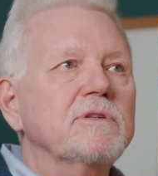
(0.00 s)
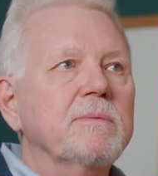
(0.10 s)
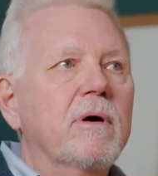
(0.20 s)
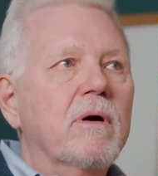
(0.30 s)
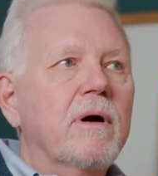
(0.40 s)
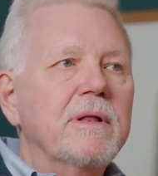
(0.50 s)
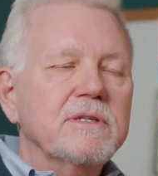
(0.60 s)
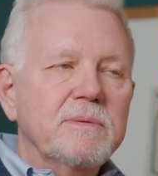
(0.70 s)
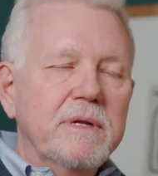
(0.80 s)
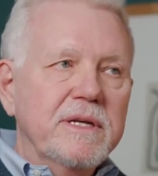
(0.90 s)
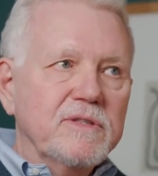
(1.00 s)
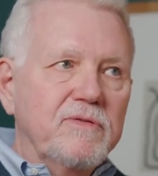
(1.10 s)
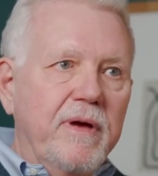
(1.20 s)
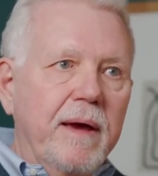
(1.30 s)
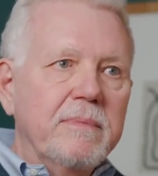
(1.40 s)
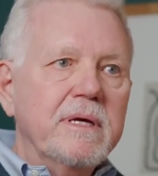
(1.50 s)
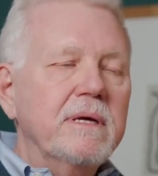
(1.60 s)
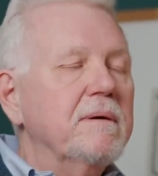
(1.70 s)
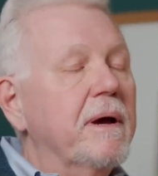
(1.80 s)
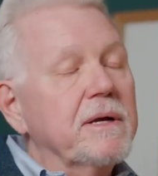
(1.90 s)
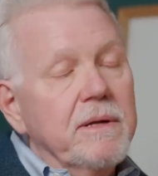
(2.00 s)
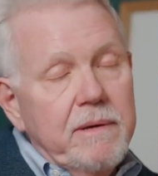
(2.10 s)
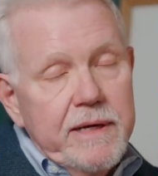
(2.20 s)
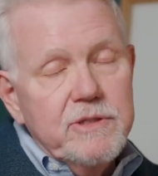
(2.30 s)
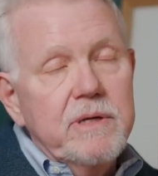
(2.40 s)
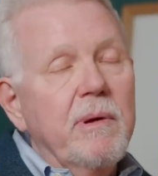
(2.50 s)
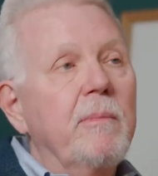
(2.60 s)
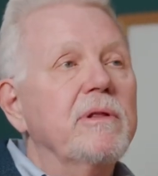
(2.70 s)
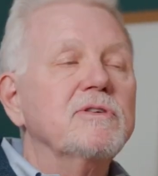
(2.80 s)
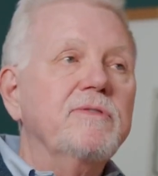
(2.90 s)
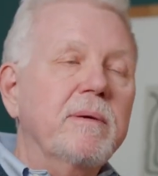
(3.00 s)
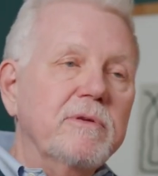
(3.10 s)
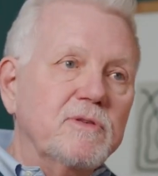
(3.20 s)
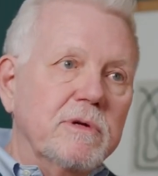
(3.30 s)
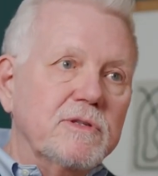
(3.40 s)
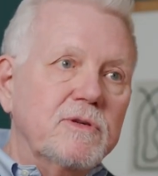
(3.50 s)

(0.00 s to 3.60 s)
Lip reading: was some alcoholism in his family, actually in my mother's family as well